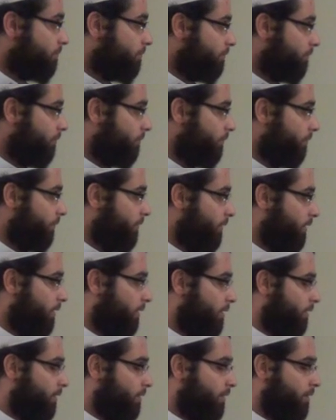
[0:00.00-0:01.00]

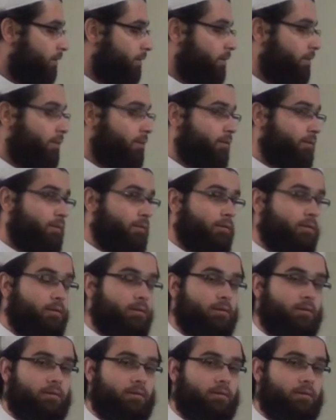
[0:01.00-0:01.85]
Nobody speaks.